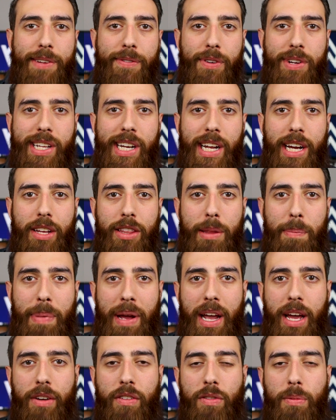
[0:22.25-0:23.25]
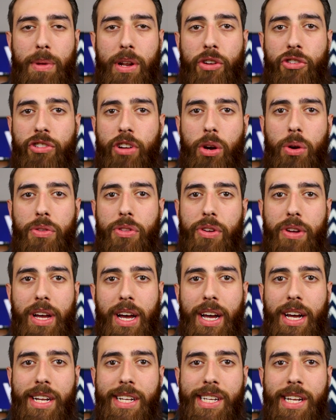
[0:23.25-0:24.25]
for sending out the pan for me to share with you
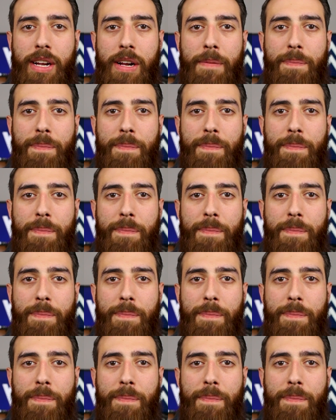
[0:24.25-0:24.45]
guys.